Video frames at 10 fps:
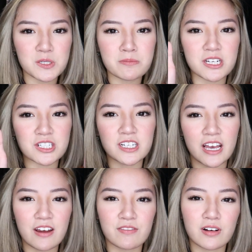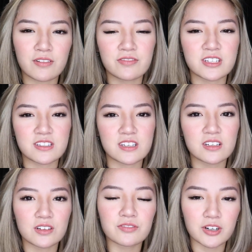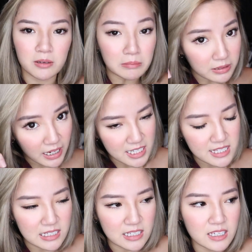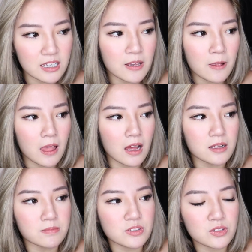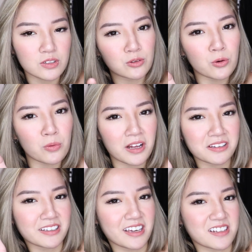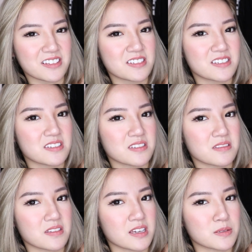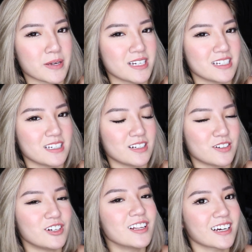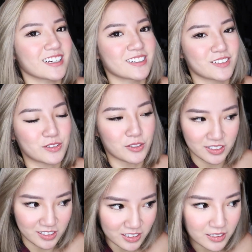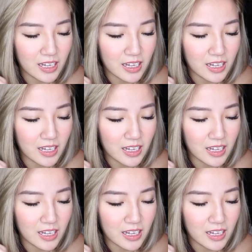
So make sure that everyone fits in the frame nicely, so no one gets expanded or like distorted,